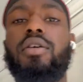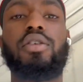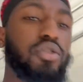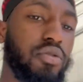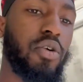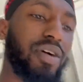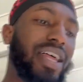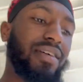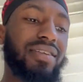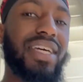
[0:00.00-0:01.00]
you know what I
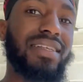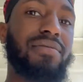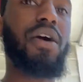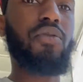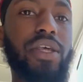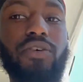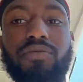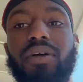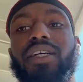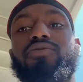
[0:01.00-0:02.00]
done did to my wheels,
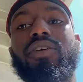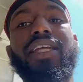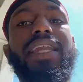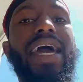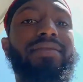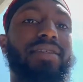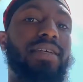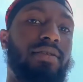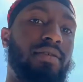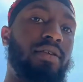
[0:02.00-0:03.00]
bro. It's really nasty.
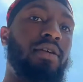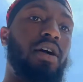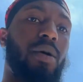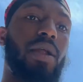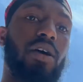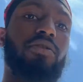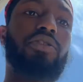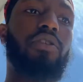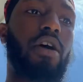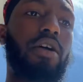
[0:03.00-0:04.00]
I'm not gonna show
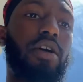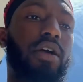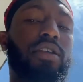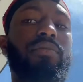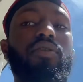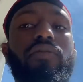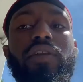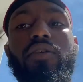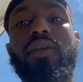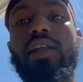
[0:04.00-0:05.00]
y'all here because I'm gonna do a video
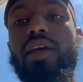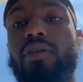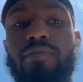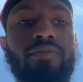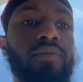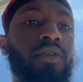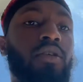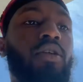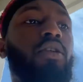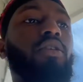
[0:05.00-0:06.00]
on that later.
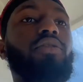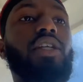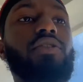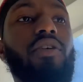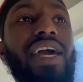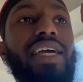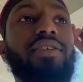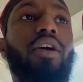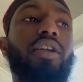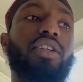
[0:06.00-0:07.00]
So yeah, let's go ahead and get
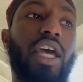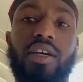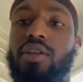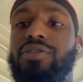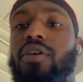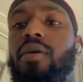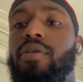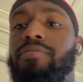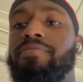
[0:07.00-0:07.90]
started jacking up this car, bro.